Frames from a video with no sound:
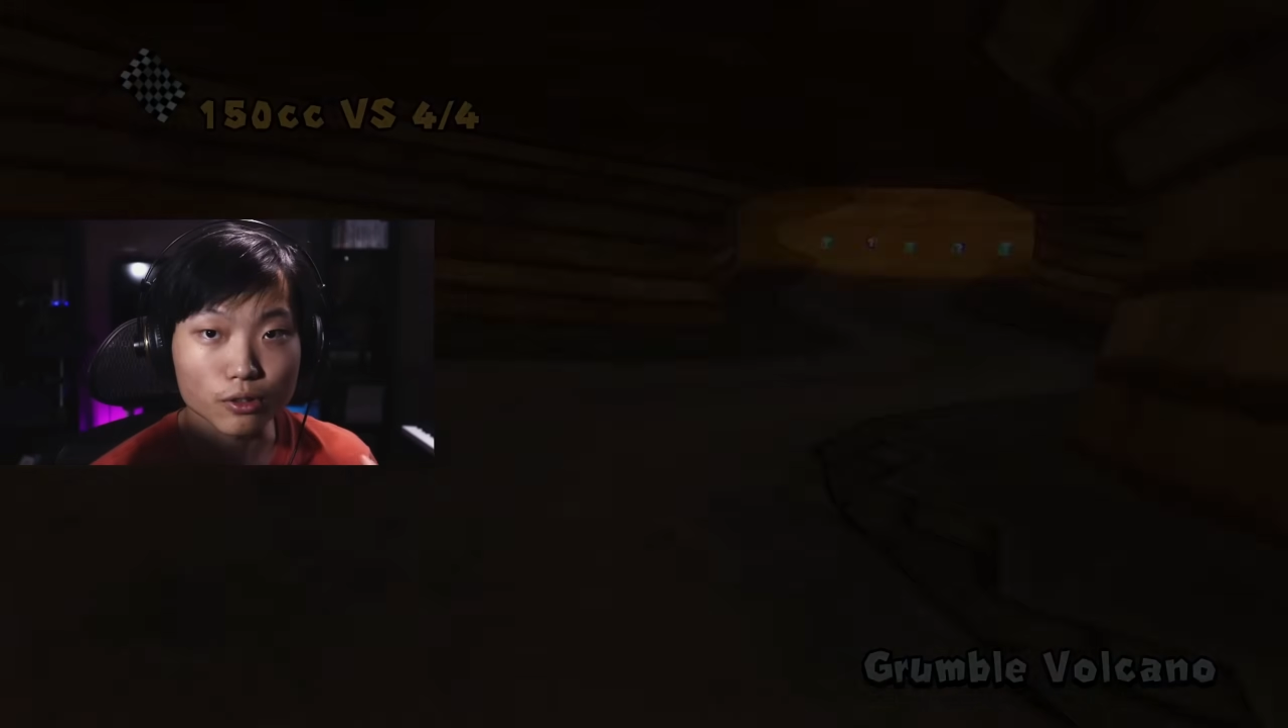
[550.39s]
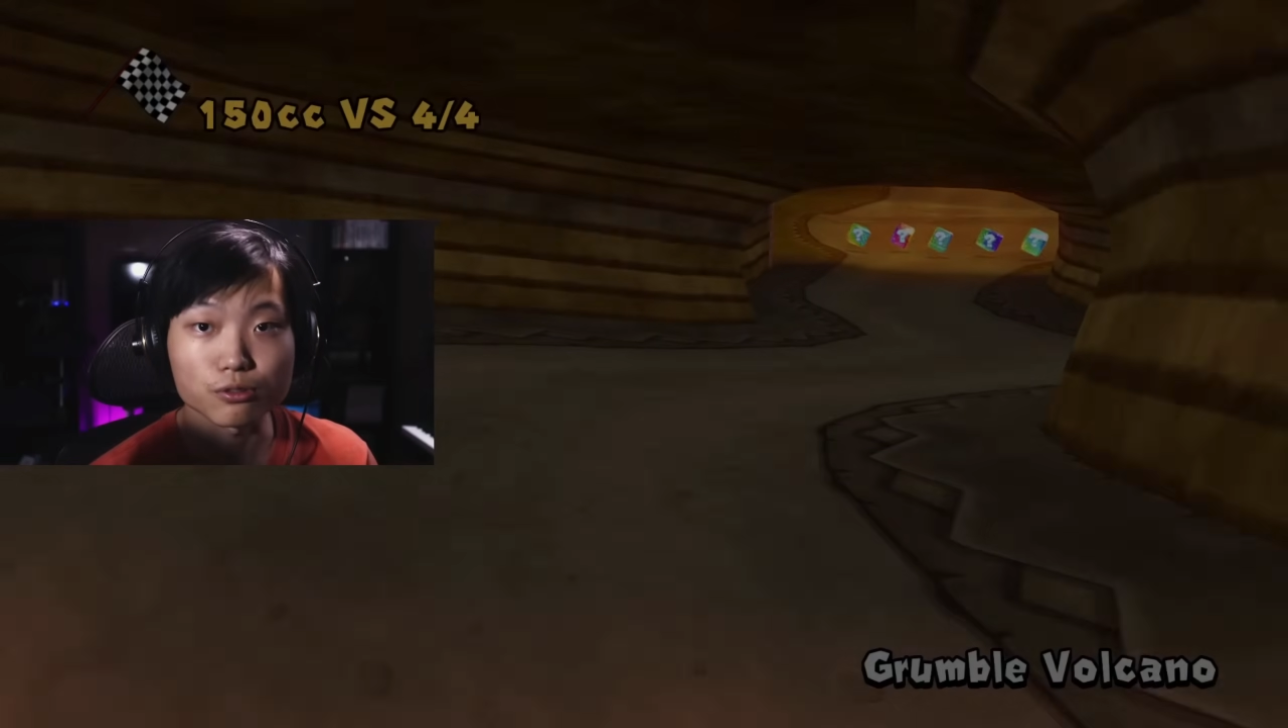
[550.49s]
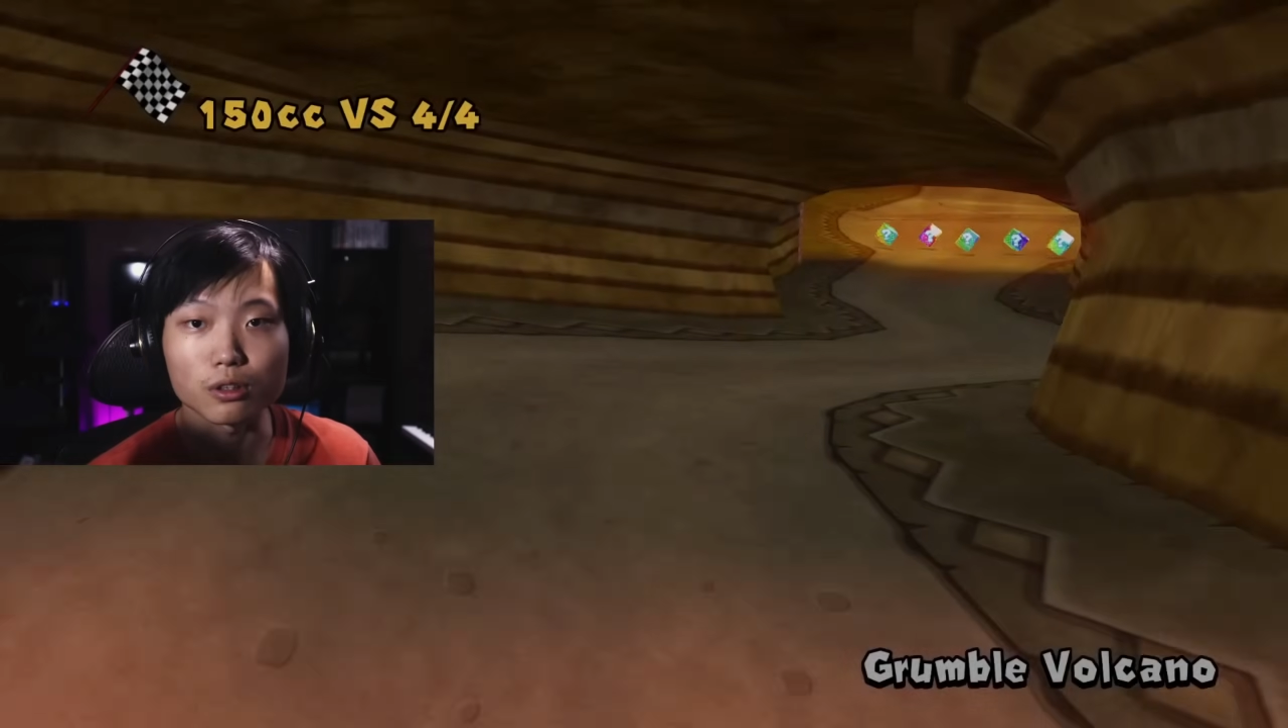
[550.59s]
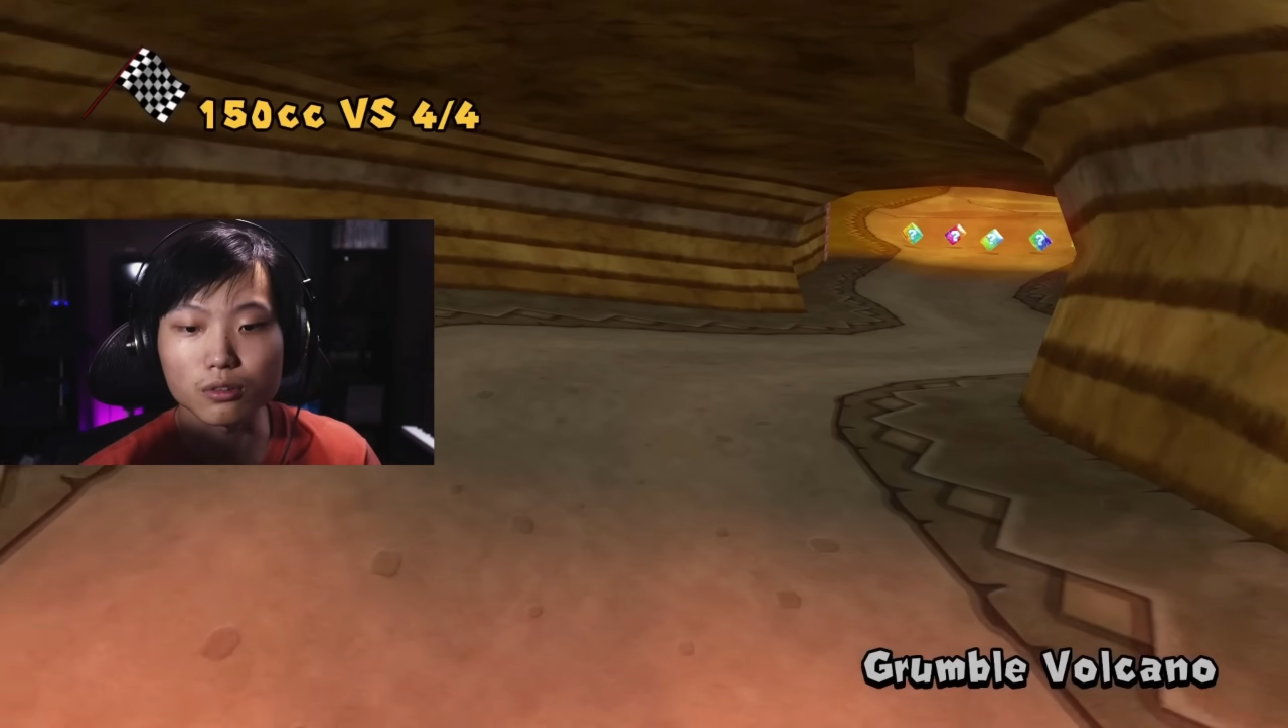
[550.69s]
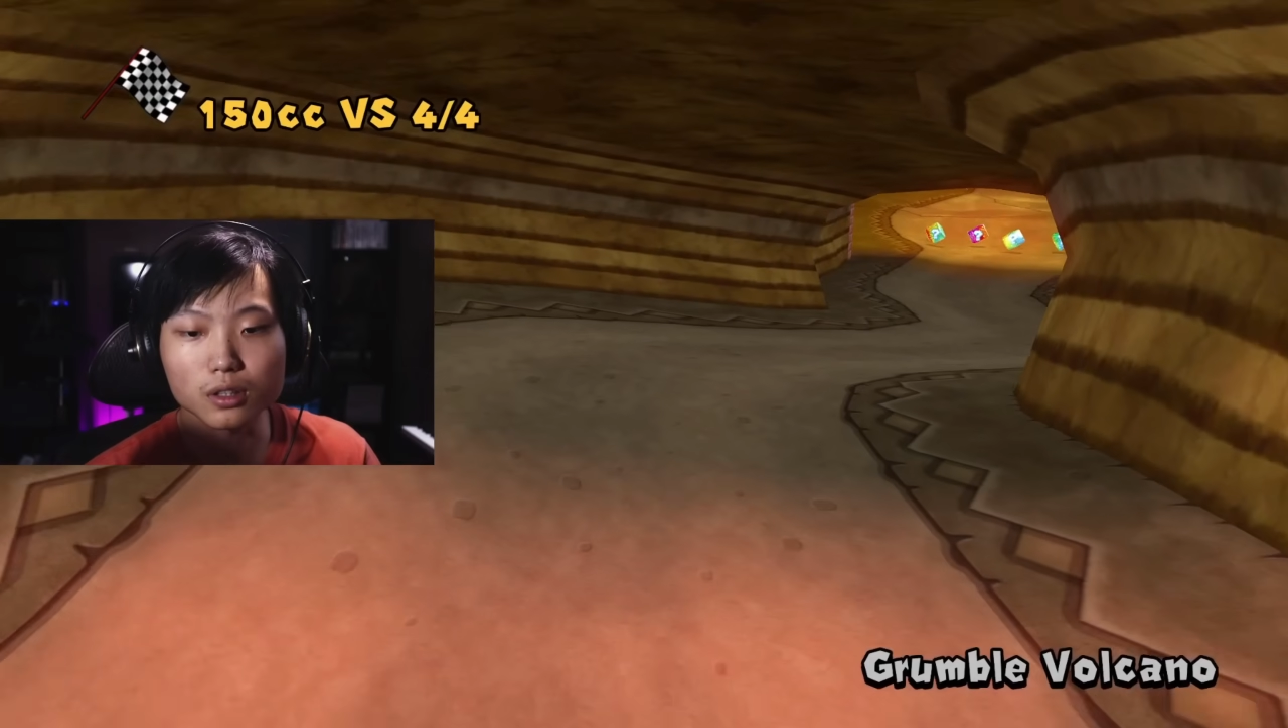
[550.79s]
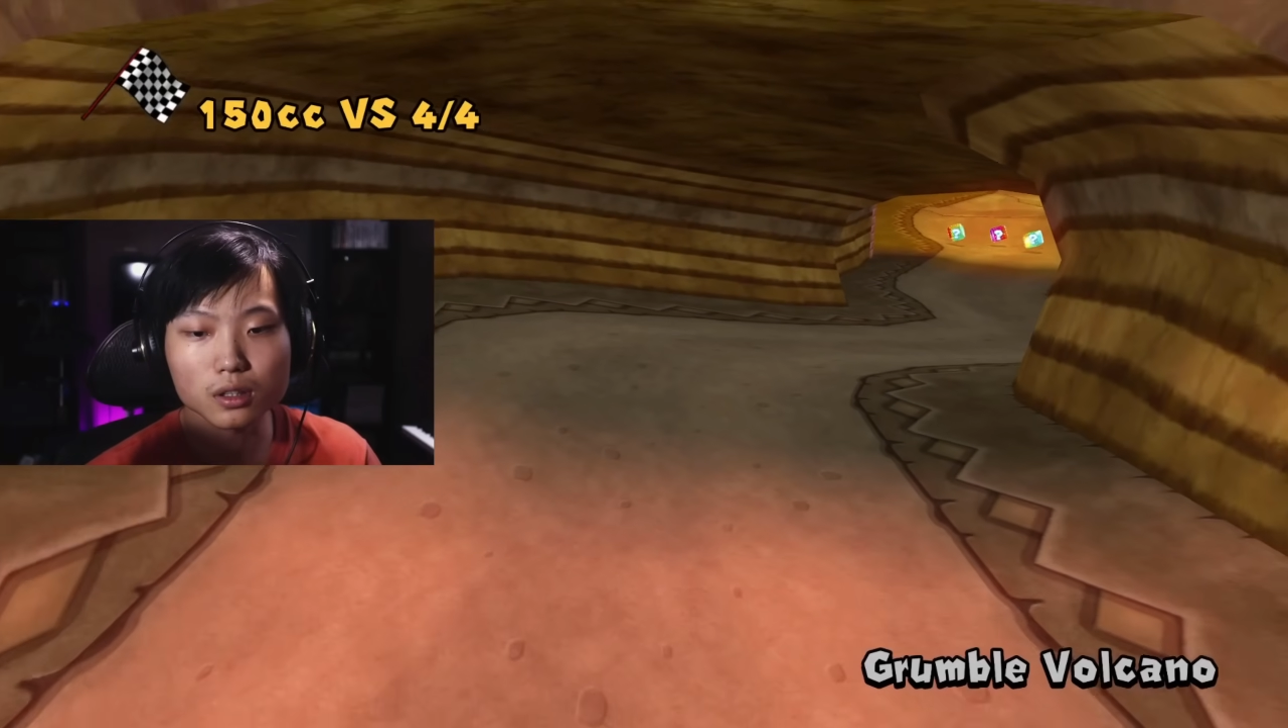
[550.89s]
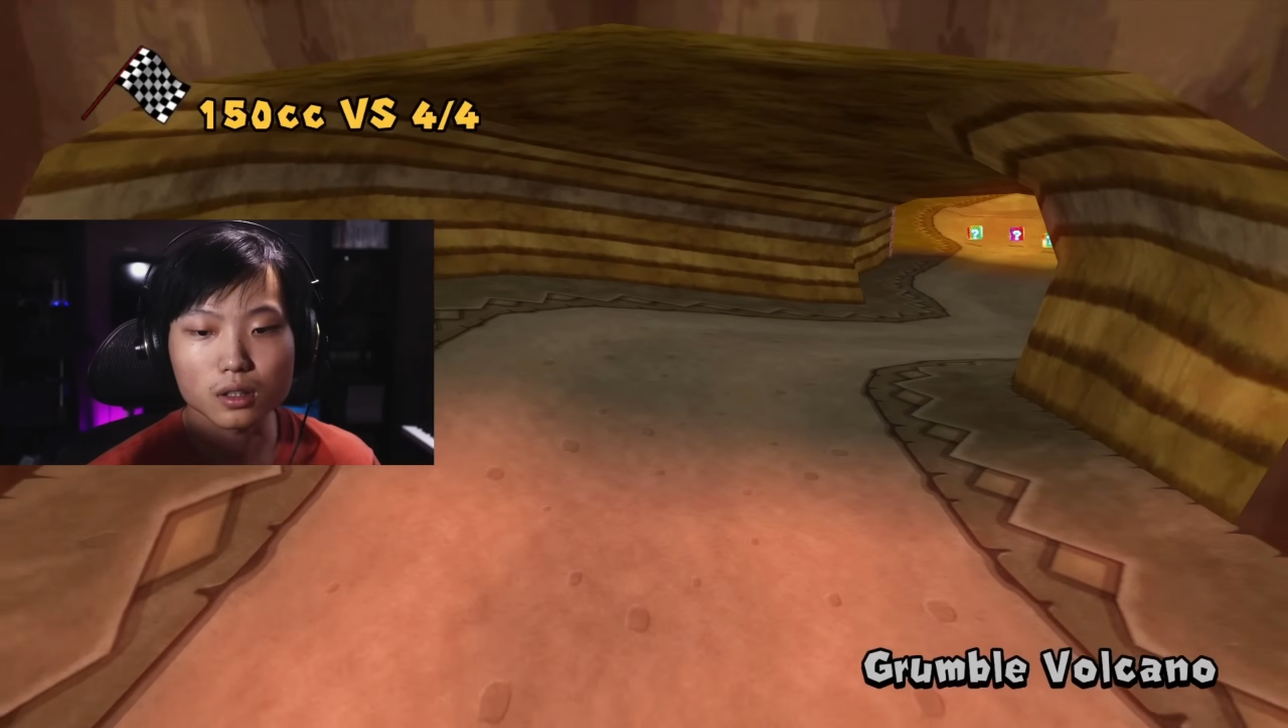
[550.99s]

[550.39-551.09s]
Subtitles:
front running,